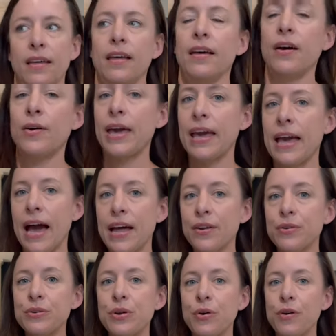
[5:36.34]
Okay, I
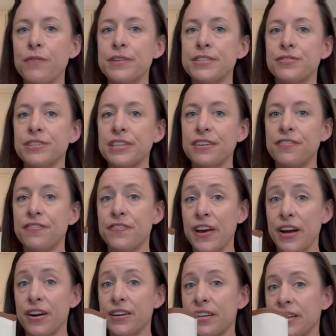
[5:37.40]
don't know if it's really
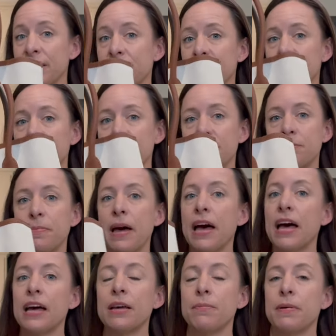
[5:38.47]
fair to include this
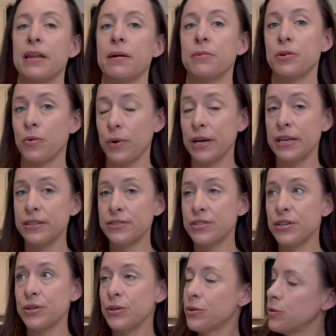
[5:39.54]
bag, but I'm going
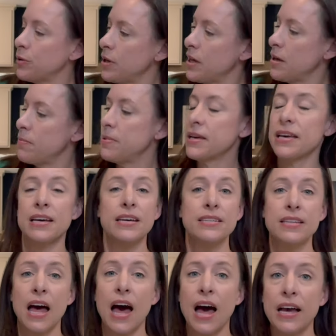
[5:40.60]
to, because
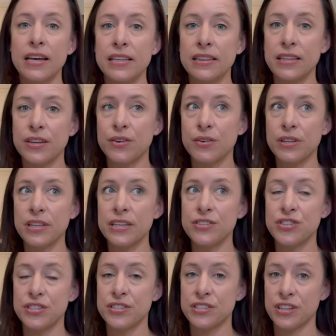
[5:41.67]
I literally
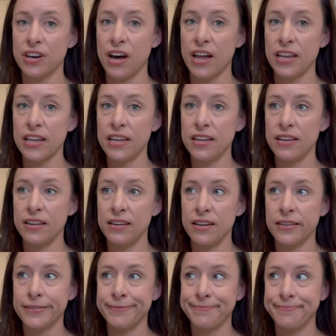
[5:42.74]
just got it
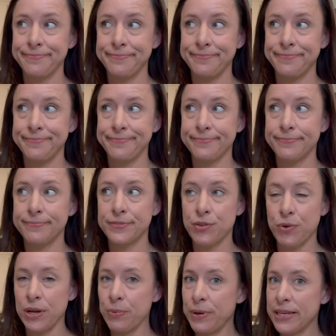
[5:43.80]

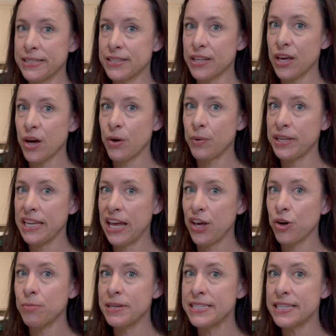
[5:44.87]
three weeks ago when
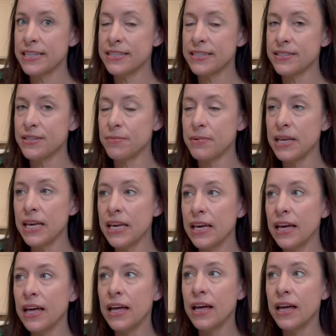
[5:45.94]
Naomi sent it to me.